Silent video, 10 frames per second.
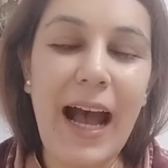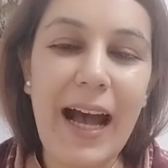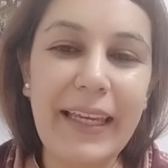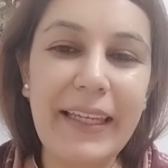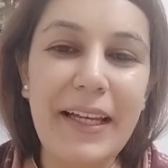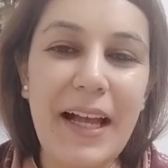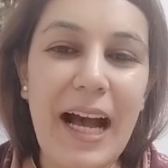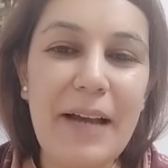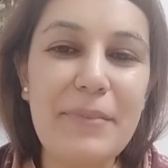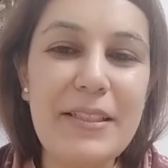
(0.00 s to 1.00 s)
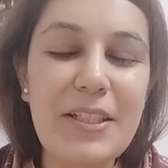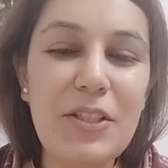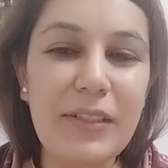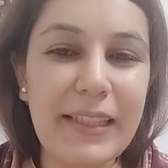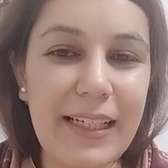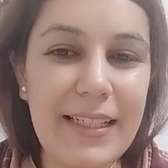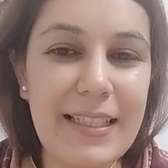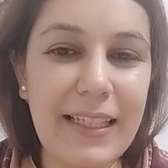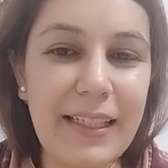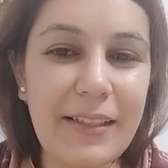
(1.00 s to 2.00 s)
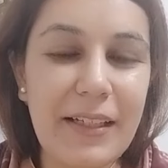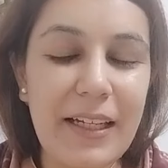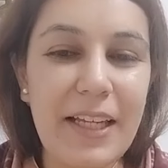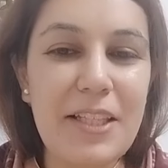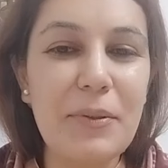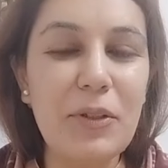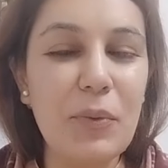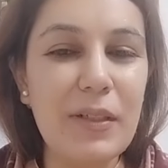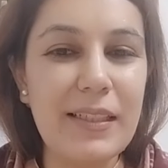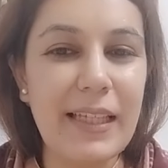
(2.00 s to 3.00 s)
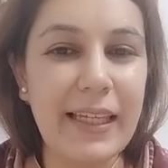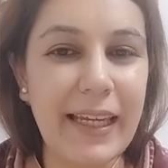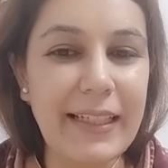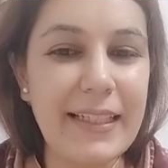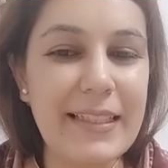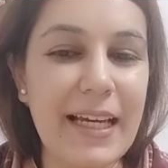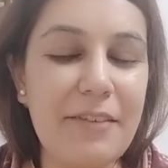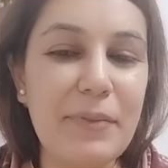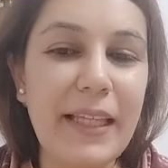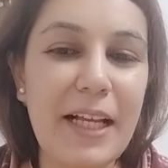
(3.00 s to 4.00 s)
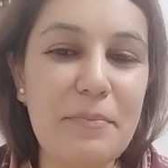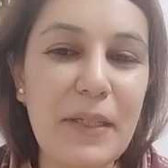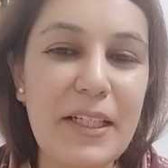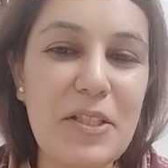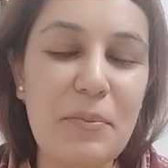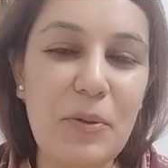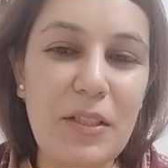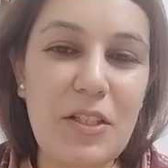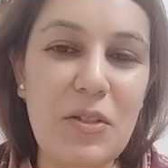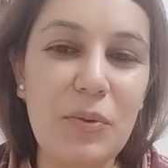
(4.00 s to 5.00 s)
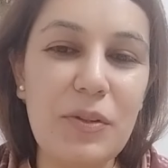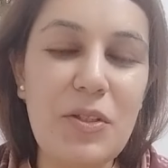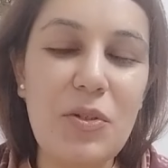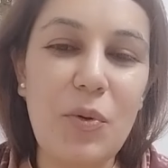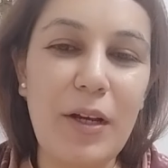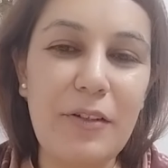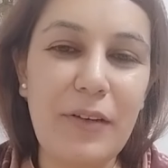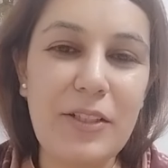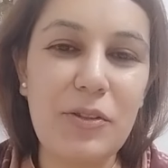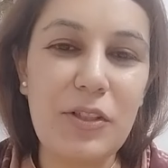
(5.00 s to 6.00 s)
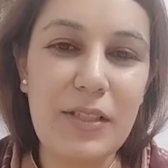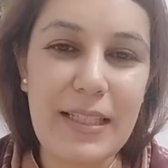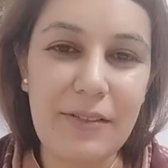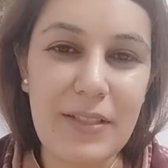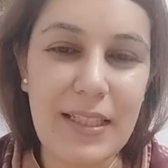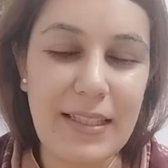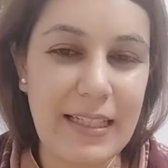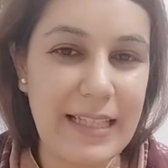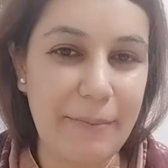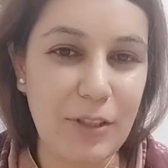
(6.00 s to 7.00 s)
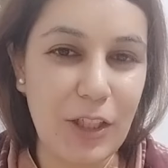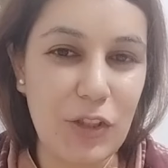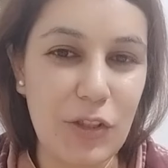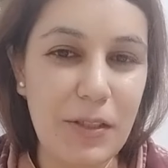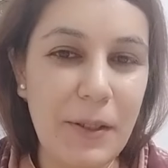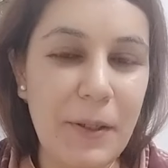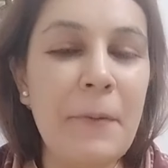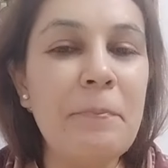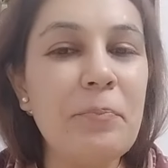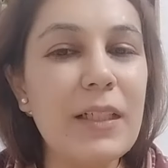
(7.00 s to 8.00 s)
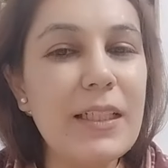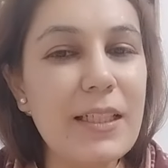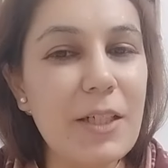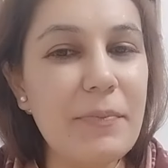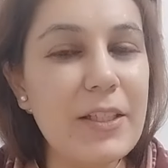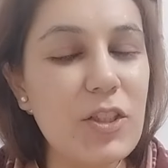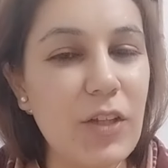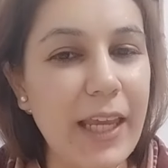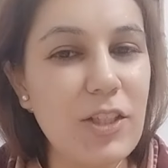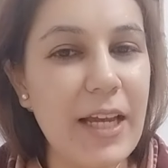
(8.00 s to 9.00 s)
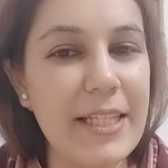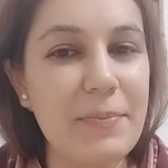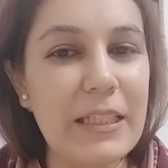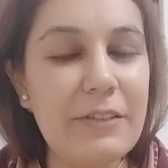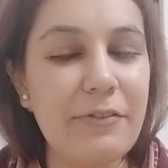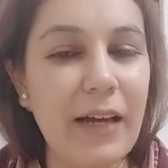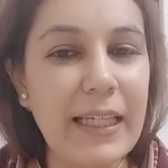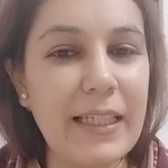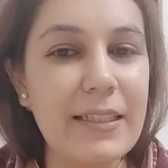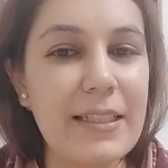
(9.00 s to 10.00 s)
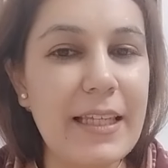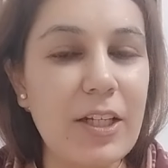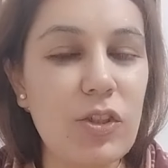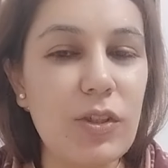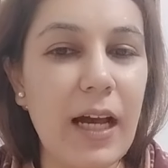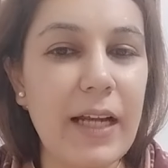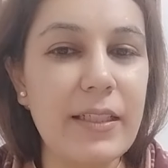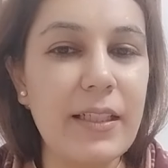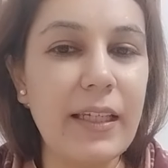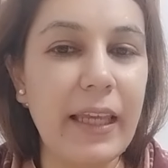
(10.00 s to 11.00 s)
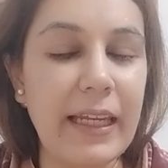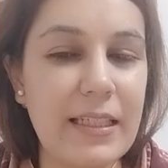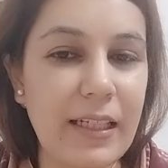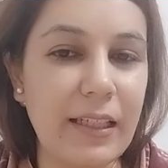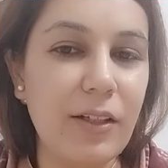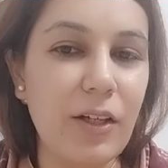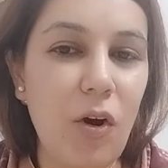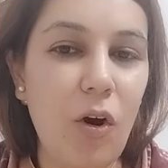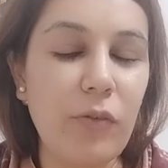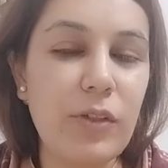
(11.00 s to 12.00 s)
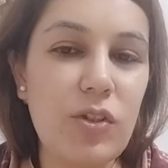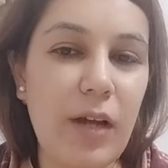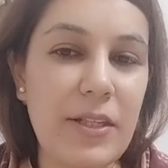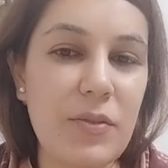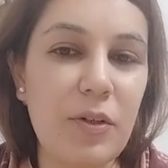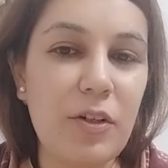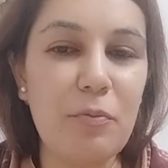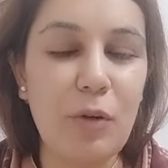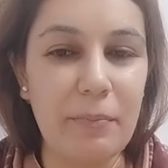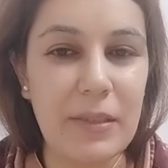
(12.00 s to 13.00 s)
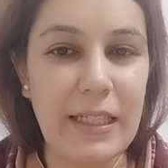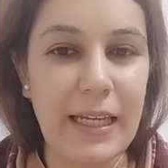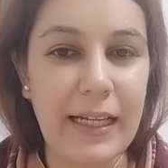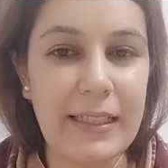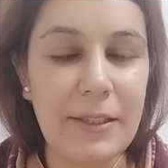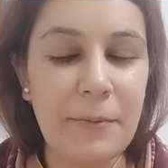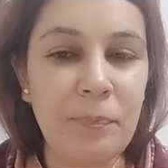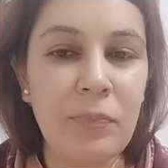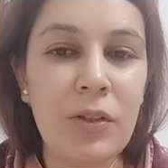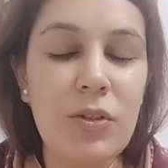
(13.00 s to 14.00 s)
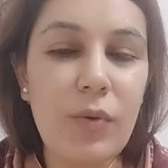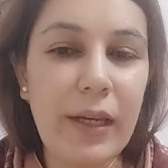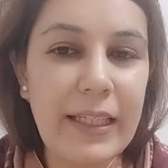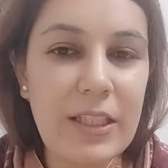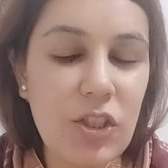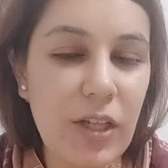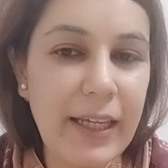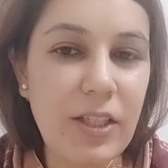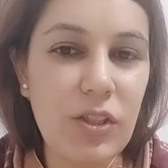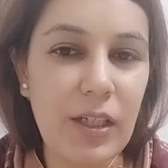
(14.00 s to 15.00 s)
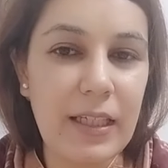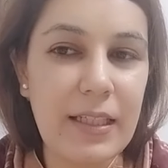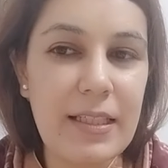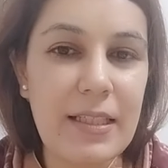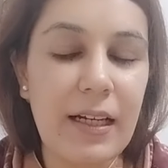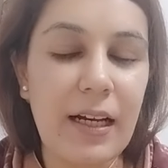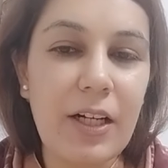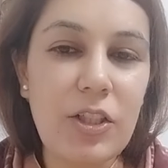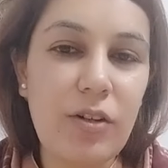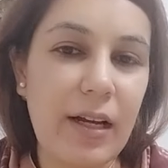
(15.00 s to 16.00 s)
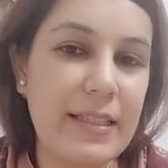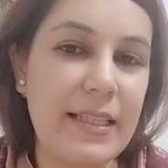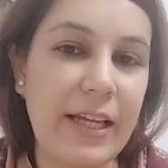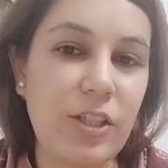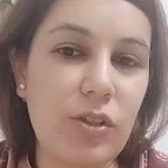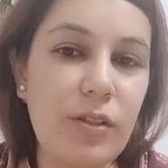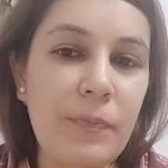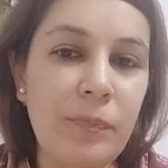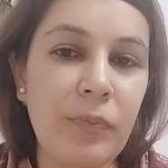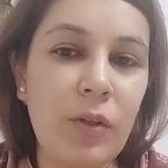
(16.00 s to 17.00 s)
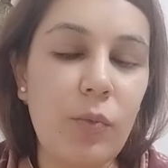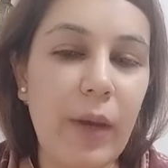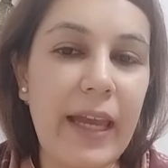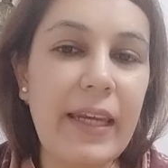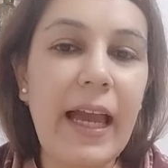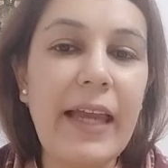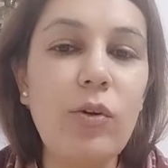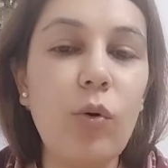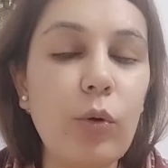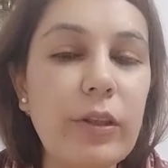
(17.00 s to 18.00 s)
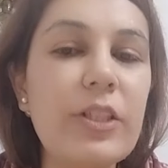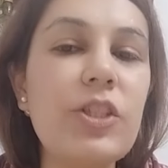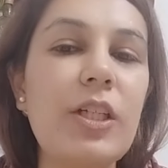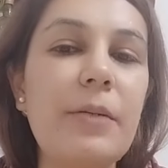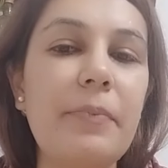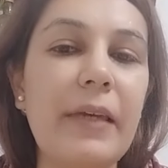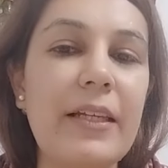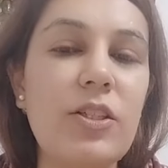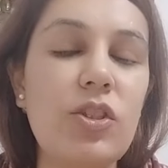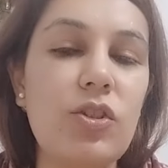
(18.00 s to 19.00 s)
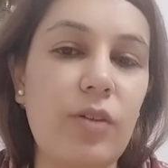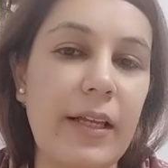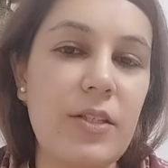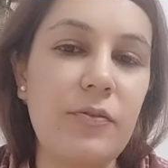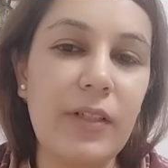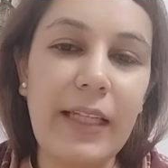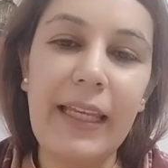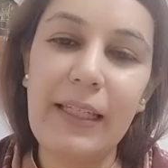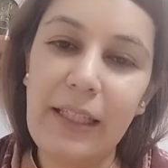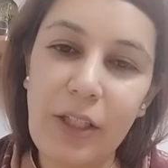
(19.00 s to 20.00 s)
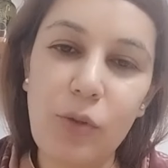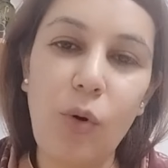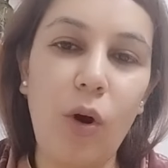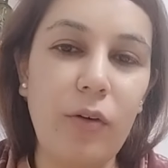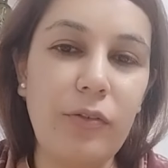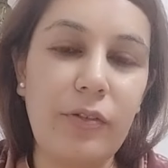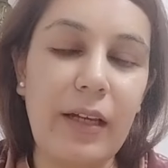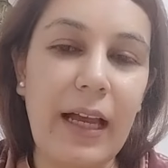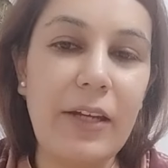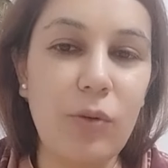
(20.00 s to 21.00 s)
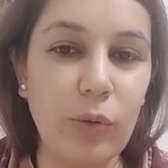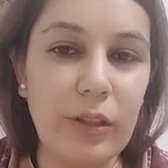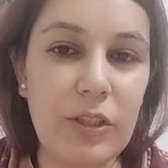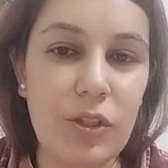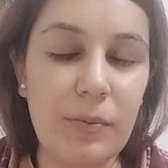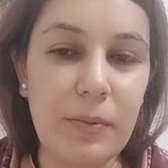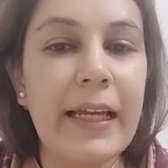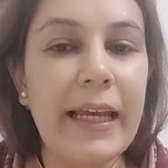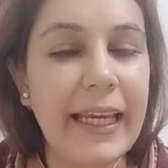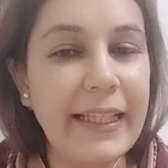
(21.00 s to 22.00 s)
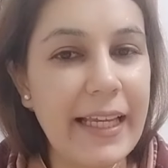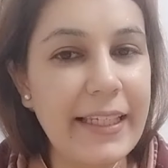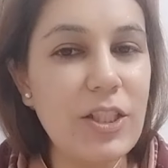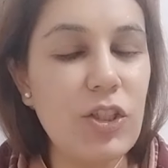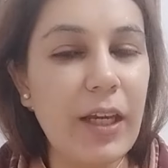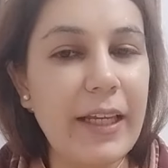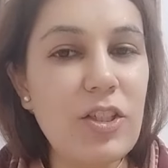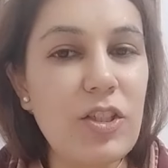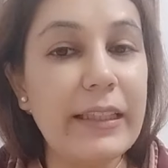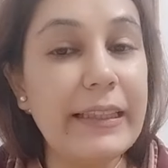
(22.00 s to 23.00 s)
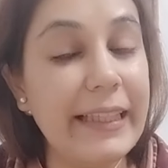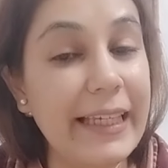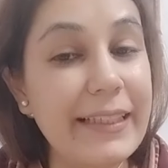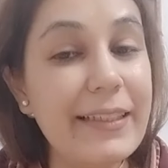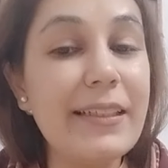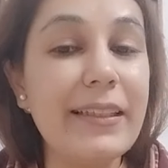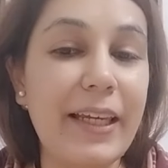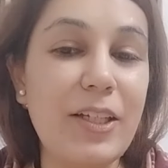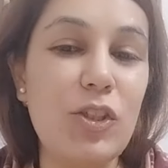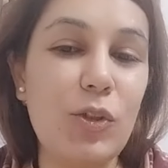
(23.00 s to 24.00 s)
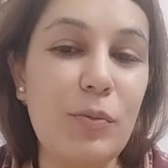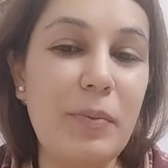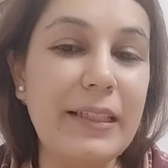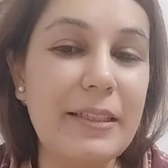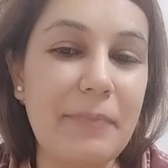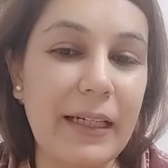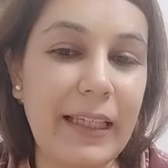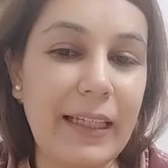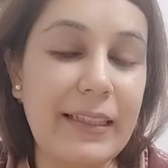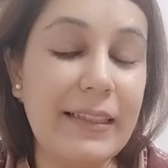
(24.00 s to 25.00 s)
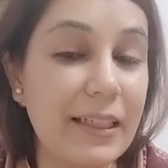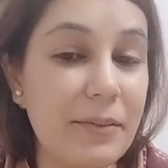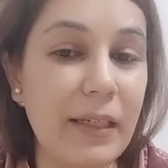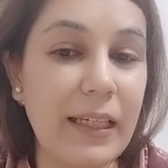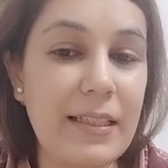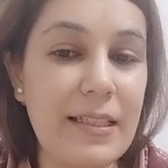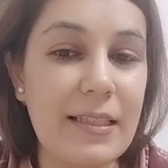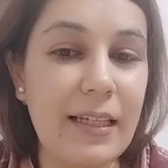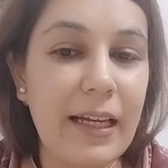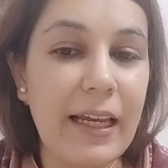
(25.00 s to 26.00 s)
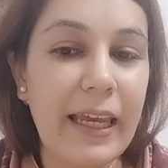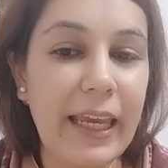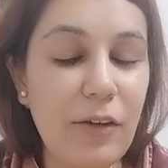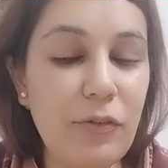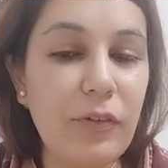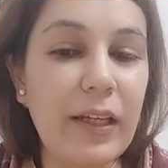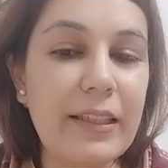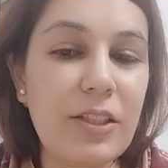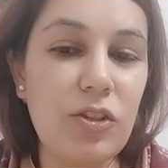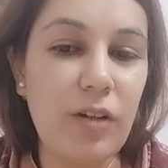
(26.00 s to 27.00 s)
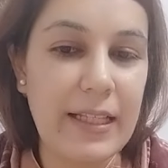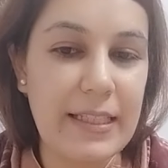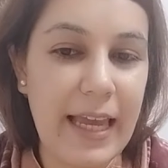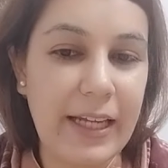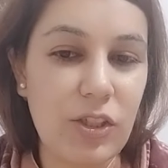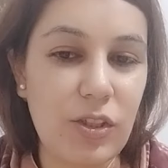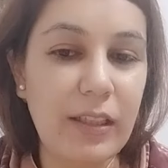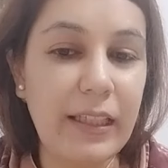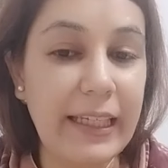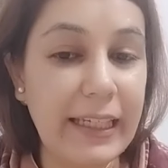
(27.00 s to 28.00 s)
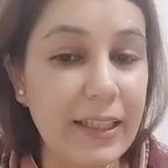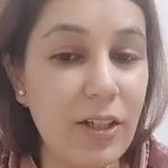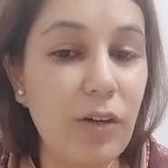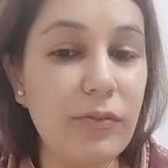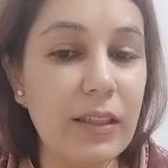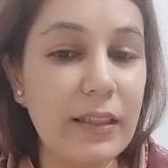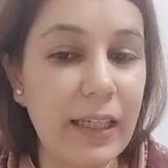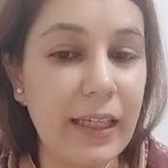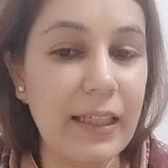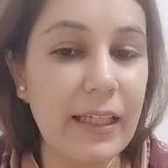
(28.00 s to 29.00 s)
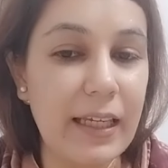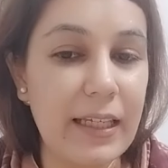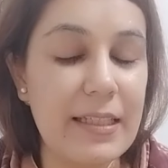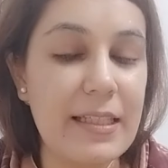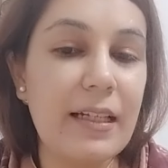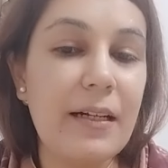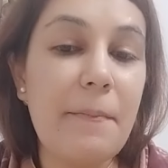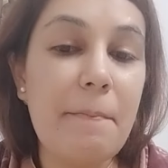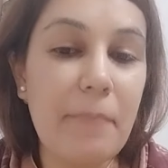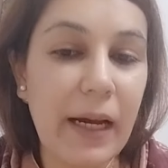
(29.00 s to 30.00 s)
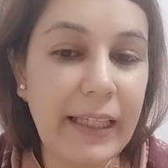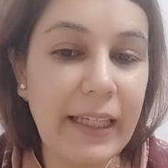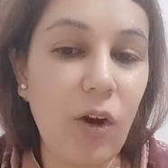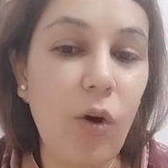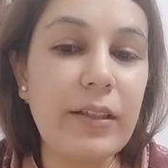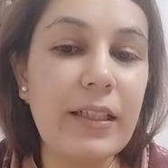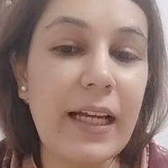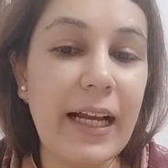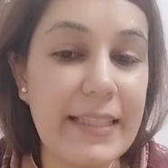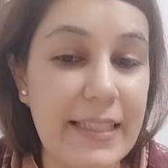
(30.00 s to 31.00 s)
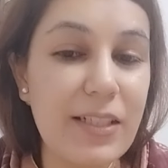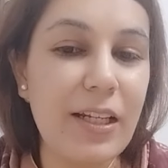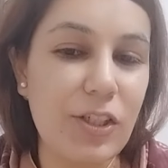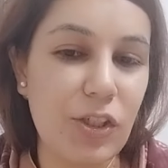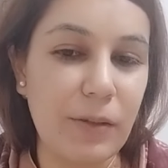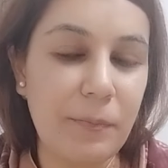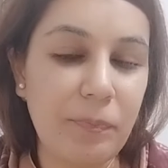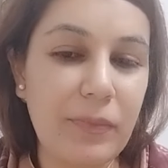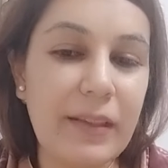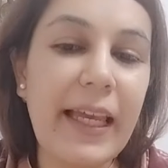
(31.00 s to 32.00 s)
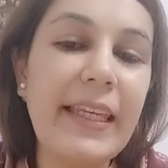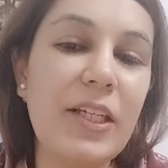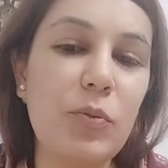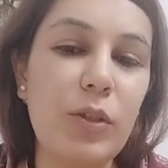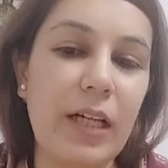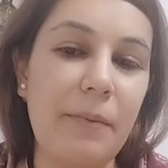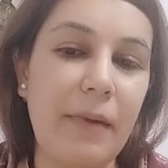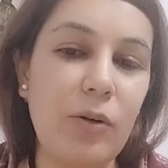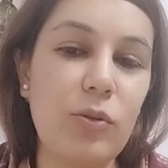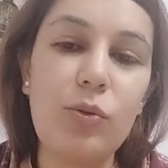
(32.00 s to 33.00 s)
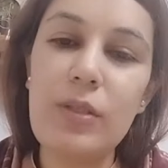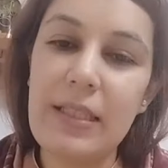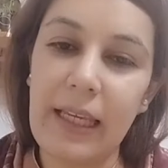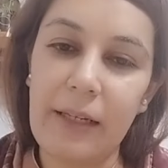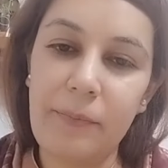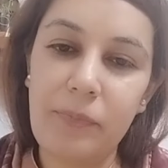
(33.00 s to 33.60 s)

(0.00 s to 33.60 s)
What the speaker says: Hi, I'm Mrs. Kritika Singh. It's been over a decade that I have been helping and supporting students to qualify Judicial Services Examination. The term exchange has been defined under Section 118 of the Transfer of Property Act. So, an exchange is a transaction where an ownership is transferred in lieu of an ownership. In an exchange, neither thing should be the money. That means if in the transaction either of the thing is money or the consideration, then it would amount to sale.